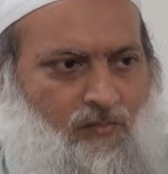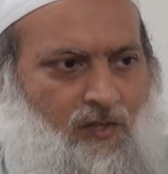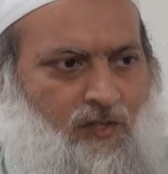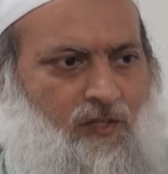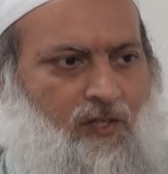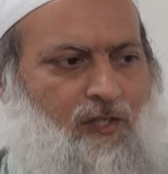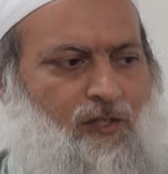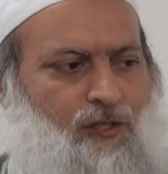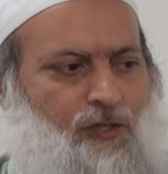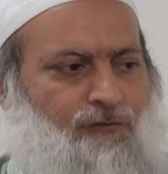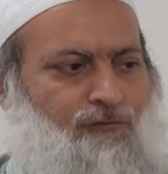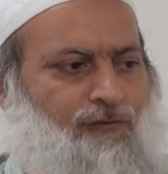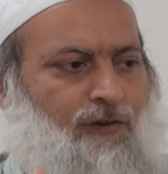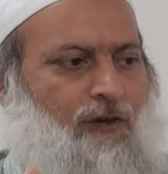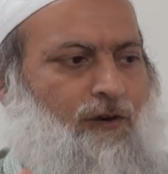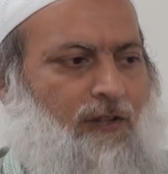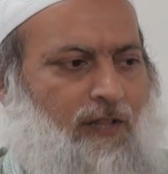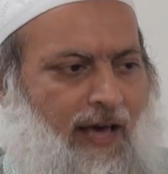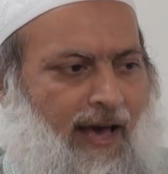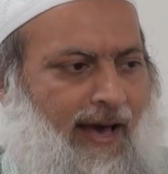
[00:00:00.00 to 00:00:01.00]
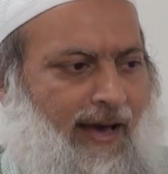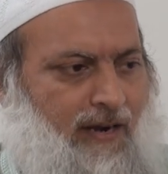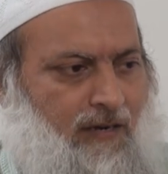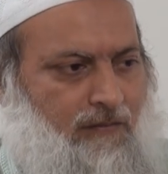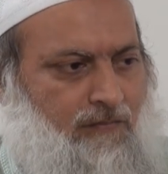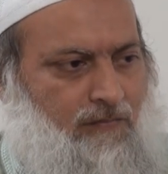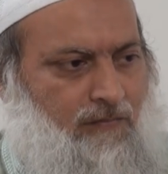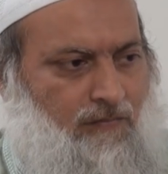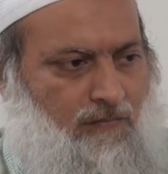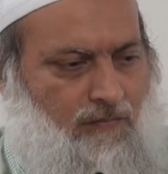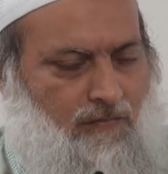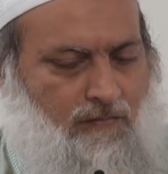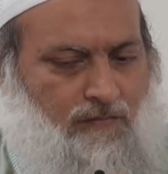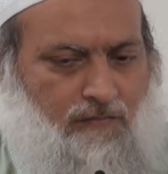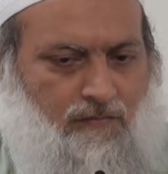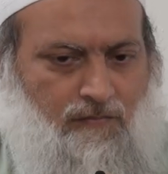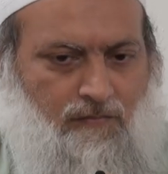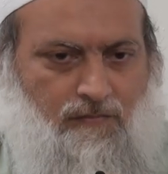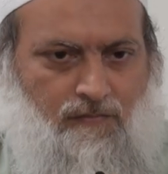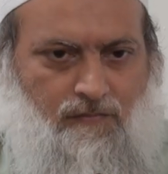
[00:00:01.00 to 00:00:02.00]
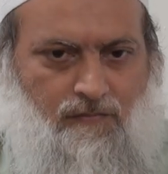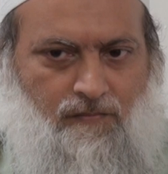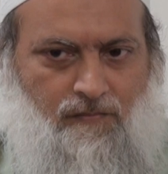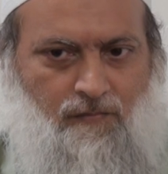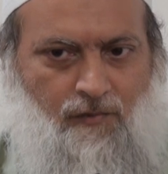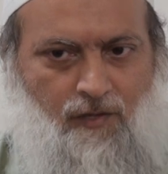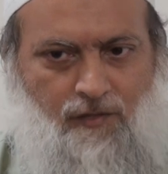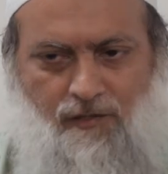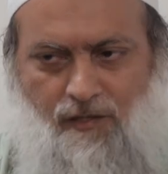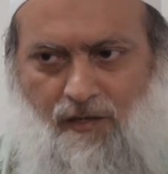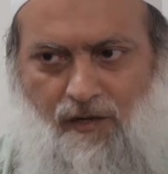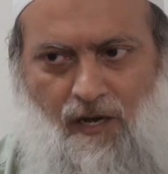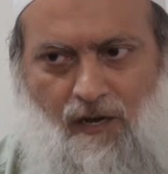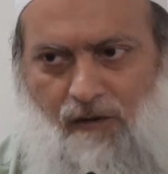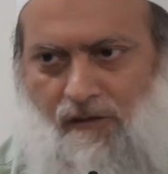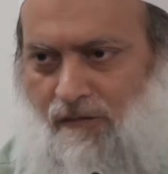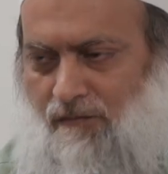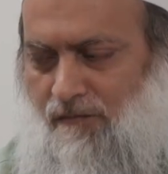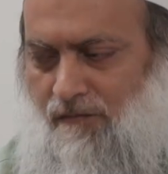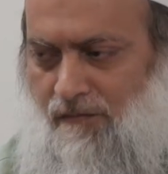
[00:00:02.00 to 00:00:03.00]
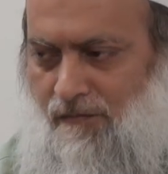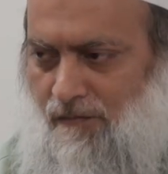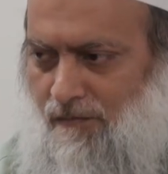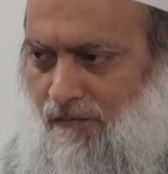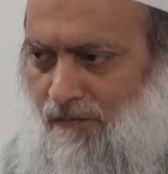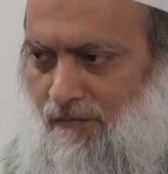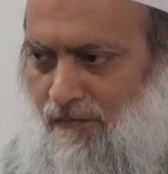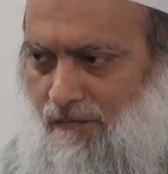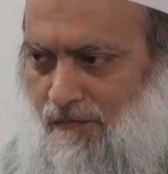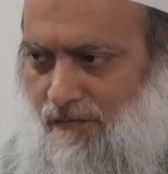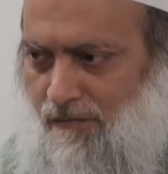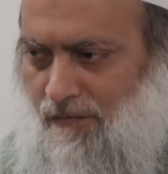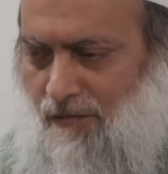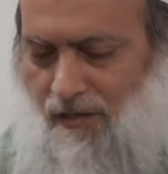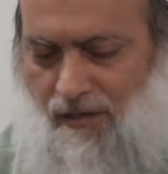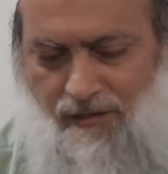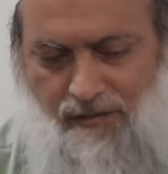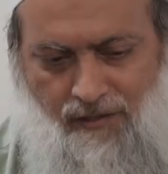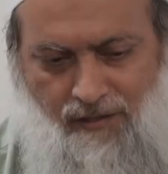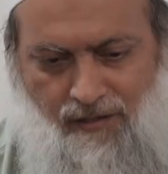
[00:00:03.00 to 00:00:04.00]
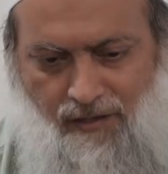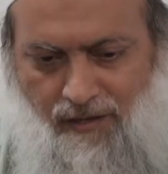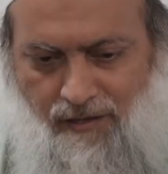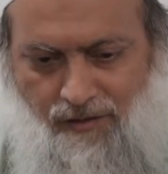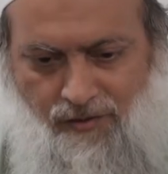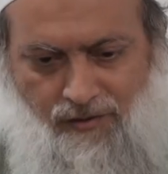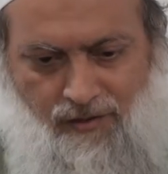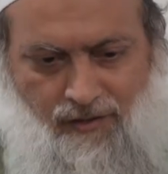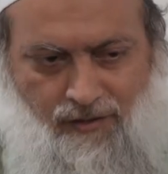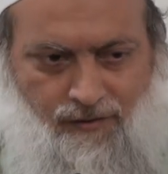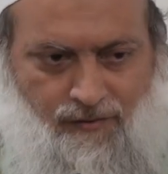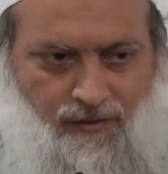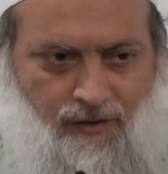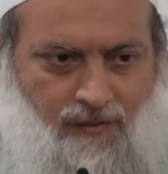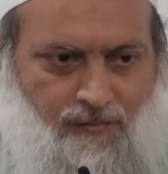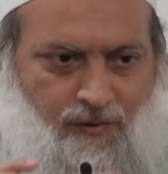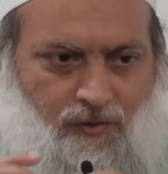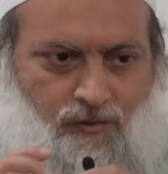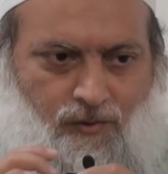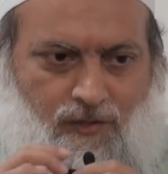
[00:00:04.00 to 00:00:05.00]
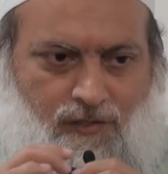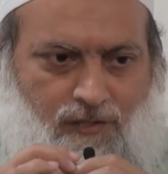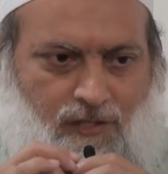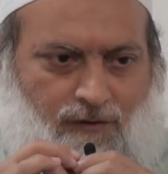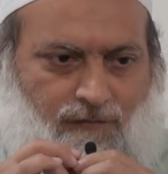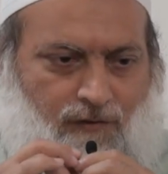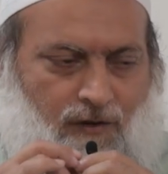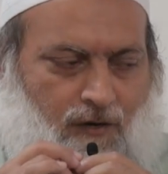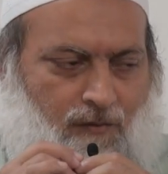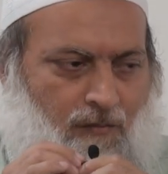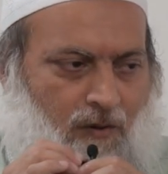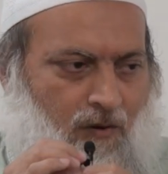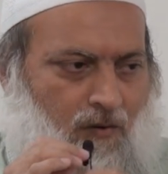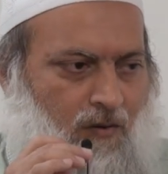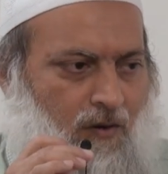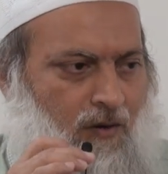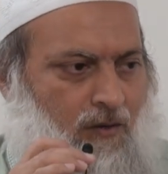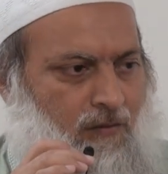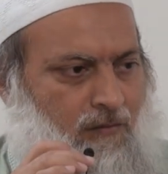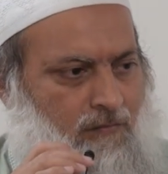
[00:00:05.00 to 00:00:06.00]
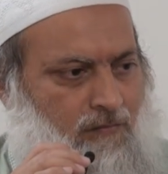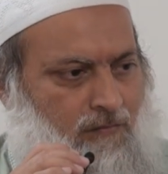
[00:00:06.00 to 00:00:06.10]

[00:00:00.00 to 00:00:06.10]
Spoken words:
He said, did you feel that? He said, no. He said, then you didn't run between Safa and Marwa.